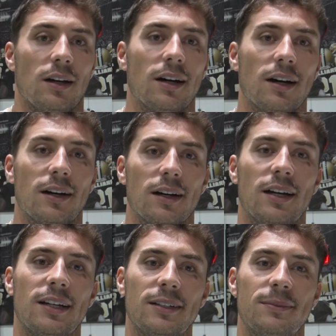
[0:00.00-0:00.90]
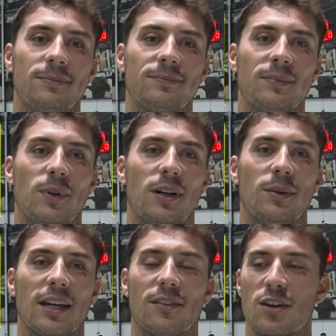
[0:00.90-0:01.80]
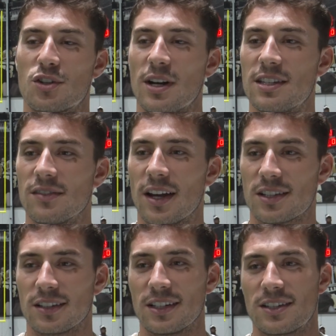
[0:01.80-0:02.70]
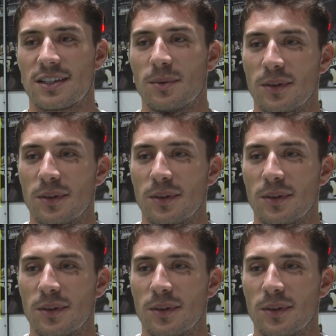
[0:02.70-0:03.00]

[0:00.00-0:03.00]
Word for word: players? Uh, well, we have our traits of excellence.